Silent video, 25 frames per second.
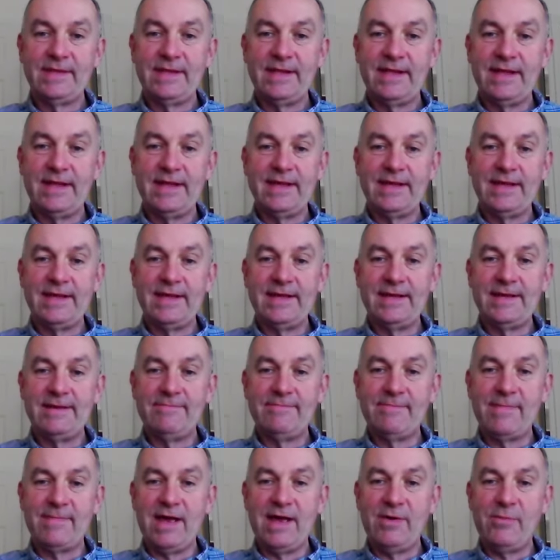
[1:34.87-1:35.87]

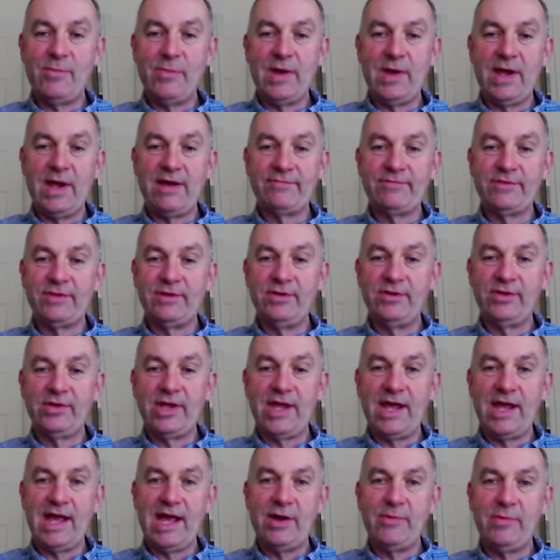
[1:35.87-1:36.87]
And we have to look
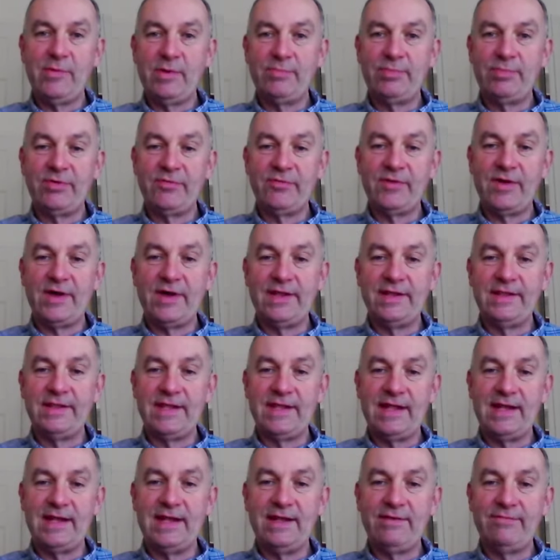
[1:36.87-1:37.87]
at how we provide
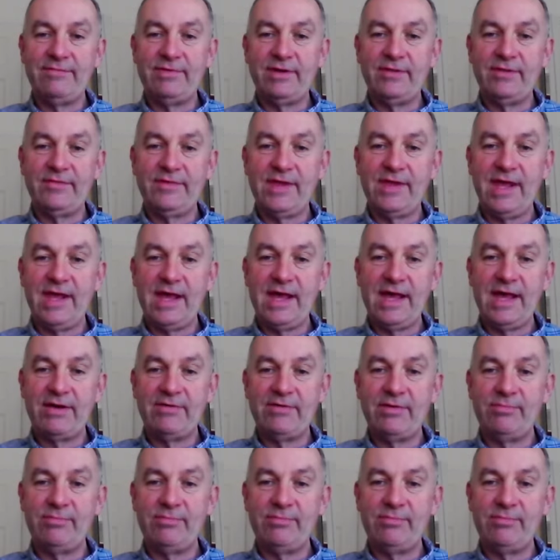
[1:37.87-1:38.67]
that level of care,